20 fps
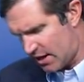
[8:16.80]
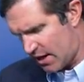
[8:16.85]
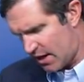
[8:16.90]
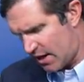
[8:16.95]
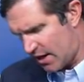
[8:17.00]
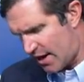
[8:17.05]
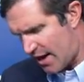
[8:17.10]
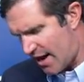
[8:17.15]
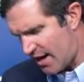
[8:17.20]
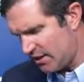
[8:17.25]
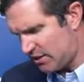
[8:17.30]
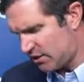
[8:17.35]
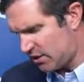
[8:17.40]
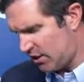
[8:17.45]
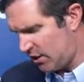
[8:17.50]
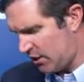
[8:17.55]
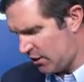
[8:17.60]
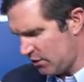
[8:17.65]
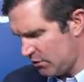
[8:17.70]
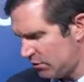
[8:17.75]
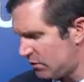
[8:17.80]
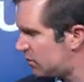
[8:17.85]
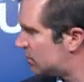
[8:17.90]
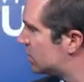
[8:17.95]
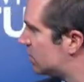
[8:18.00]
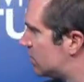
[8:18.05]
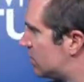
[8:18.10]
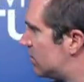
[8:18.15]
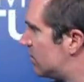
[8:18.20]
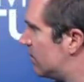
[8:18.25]

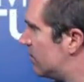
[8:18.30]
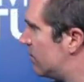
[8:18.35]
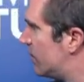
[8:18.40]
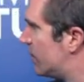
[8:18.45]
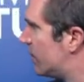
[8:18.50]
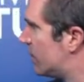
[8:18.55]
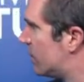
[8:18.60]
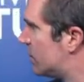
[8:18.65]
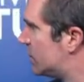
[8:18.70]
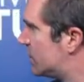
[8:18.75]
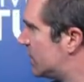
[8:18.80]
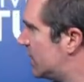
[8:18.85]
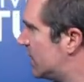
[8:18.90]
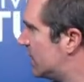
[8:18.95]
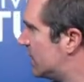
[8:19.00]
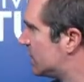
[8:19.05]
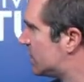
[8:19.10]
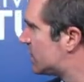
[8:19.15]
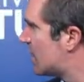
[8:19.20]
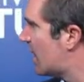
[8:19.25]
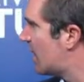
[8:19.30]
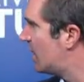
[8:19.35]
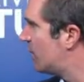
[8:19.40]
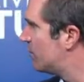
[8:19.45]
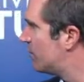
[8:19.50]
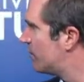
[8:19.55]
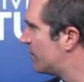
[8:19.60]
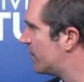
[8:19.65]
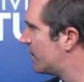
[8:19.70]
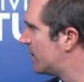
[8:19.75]
ICUs, we're seeing the
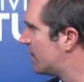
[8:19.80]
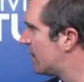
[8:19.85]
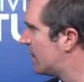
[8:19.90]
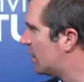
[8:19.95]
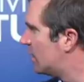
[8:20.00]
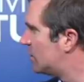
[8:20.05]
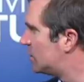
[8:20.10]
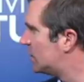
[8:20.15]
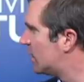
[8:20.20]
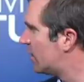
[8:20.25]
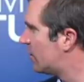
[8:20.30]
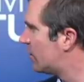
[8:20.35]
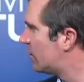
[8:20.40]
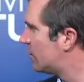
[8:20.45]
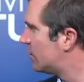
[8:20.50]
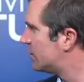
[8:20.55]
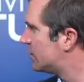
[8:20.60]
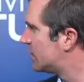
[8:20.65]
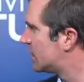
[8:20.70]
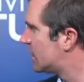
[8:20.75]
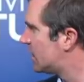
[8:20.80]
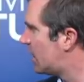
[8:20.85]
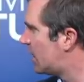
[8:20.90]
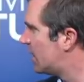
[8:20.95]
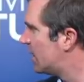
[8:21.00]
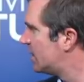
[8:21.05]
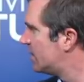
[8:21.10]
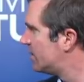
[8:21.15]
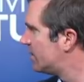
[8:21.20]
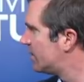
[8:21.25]
same general
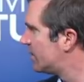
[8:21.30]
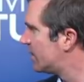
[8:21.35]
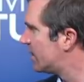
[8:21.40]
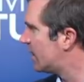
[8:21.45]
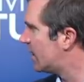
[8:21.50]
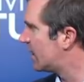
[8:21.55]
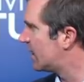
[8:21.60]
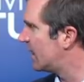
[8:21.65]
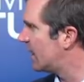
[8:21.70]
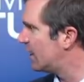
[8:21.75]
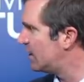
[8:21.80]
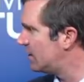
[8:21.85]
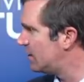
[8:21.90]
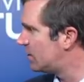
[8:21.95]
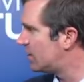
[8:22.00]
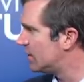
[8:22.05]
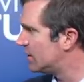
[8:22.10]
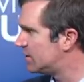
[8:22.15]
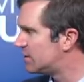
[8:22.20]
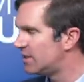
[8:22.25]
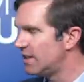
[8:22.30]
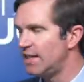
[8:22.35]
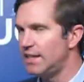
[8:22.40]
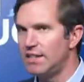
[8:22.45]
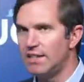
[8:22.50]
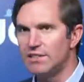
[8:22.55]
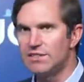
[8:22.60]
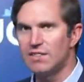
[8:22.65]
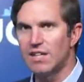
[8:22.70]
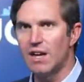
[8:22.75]
decline. Again, you can
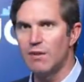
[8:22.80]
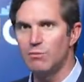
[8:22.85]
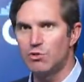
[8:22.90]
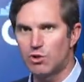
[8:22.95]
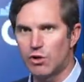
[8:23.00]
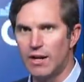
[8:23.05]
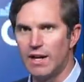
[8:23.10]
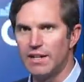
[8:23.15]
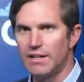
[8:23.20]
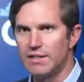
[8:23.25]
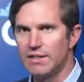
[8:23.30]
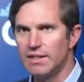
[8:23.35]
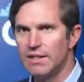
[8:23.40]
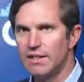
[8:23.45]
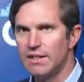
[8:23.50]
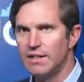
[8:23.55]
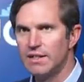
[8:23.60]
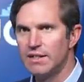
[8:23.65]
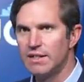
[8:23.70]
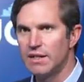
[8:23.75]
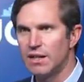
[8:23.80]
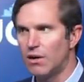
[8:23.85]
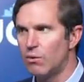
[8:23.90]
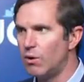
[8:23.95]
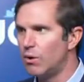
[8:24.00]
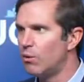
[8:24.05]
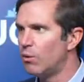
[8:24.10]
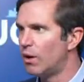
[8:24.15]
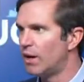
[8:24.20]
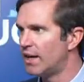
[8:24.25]
see the same trend.
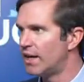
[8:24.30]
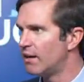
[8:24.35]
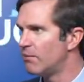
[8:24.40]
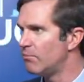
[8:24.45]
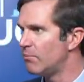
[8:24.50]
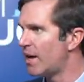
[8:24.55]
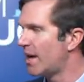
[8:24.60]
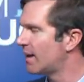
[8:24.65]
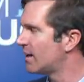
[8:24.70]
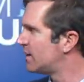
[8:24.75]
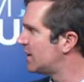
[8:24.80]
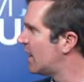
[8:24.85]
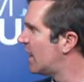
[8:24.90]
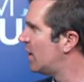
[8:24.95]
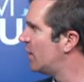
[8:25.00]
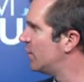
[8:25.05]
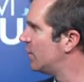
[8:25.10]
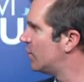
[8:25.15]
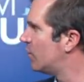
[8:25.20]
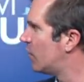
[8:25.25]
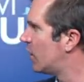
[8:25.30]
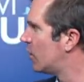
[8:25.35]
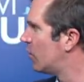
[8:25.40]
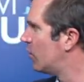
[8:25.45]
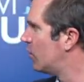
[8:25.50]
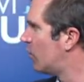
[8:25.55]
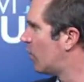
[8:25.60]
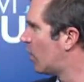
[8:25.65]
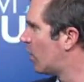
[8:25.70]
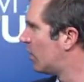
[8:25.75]
We want to get back down to where
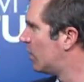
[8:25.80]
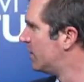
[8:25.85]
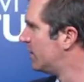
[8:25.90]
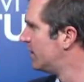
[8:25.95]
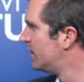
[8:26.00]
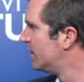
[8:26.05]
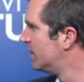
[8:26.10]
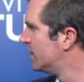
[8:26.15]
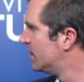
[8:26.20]
we were